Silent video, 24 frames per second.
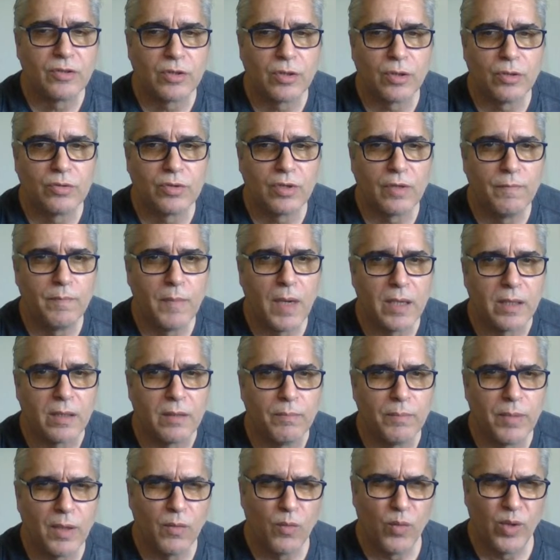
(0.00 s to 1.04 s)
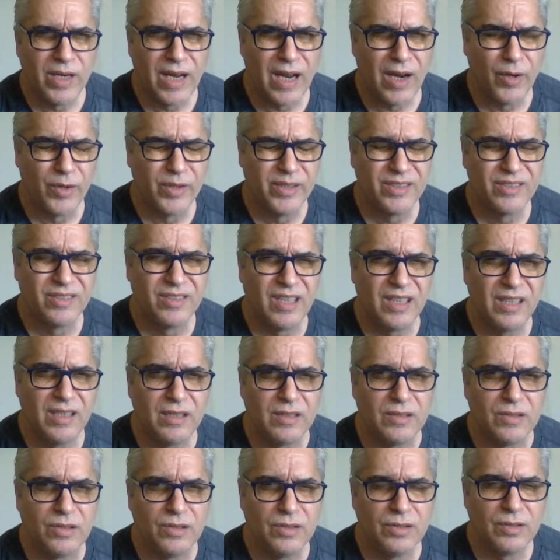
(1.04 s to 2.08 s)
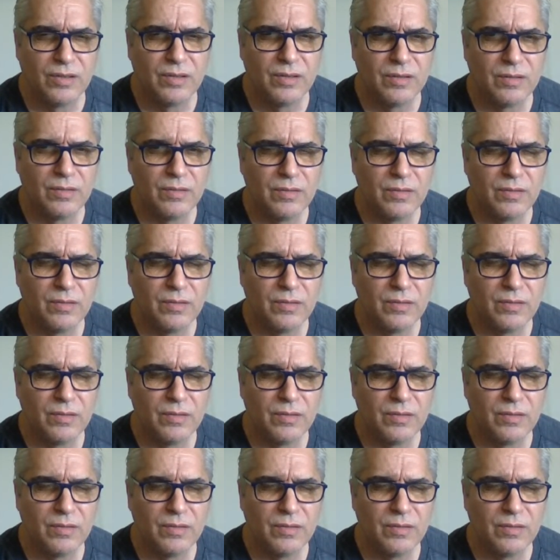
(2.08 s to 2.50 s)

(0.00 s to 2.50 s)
the Church of Might. But what are his deeds?